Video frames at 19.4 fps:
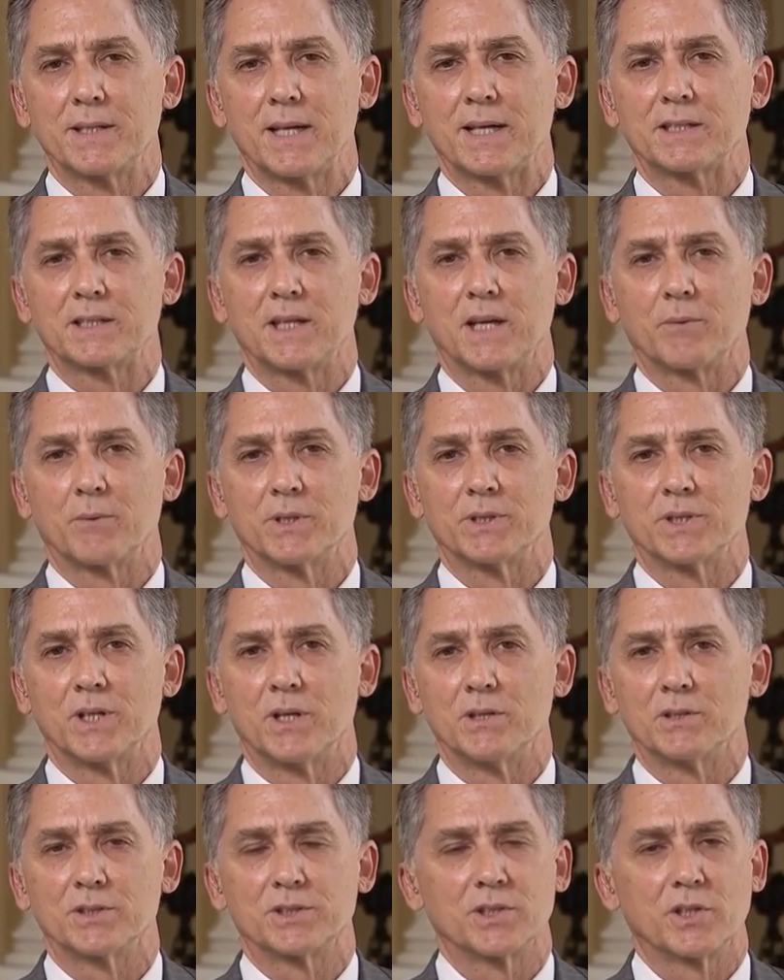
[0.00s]
testing
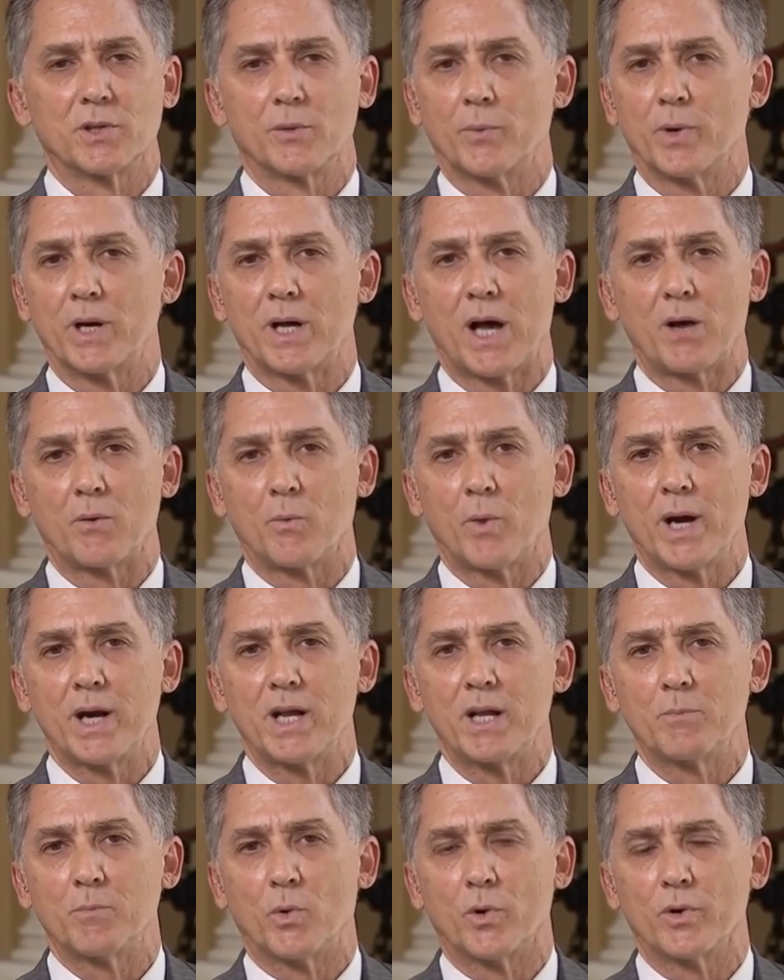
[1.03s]
results so that we're not
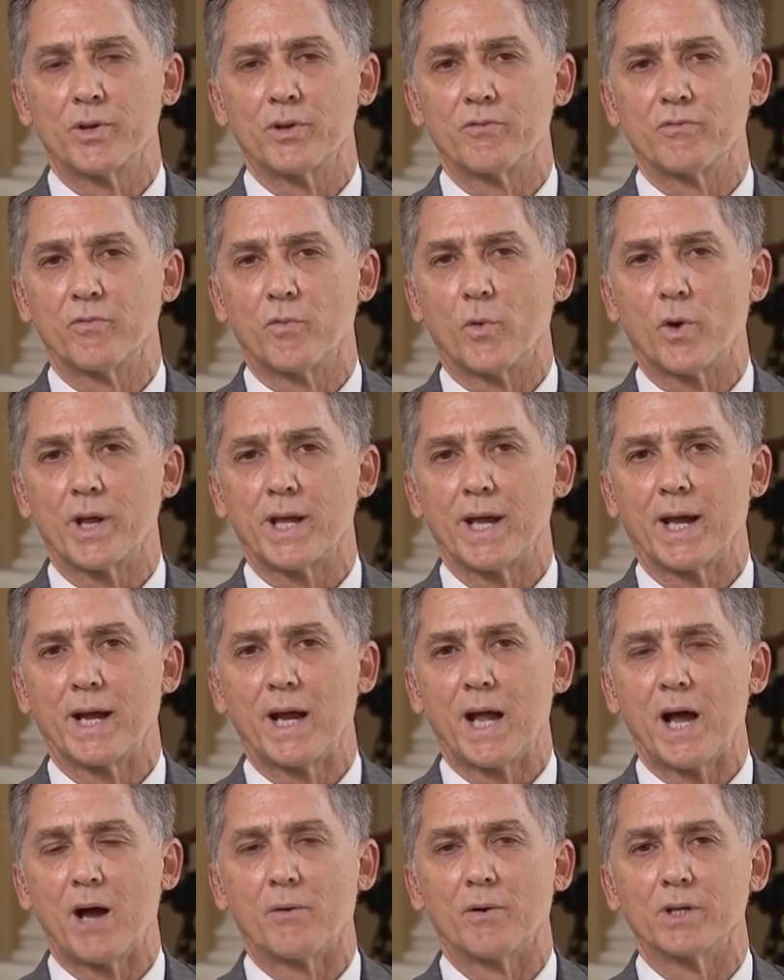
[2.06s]
waiting more than 48
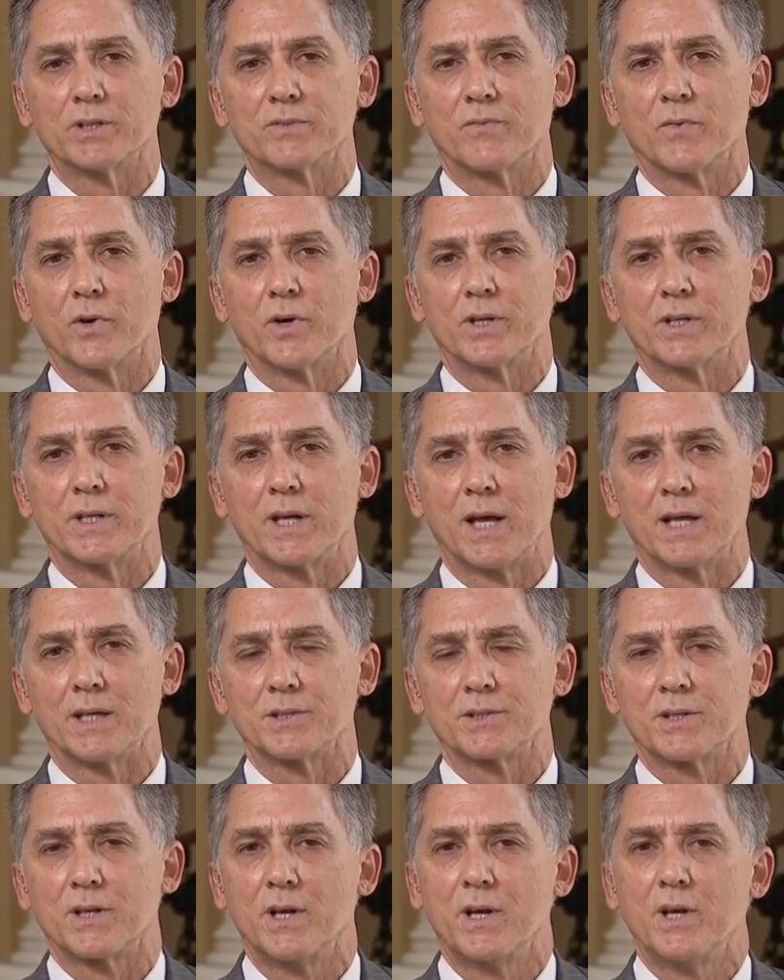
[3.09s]
hours for a test.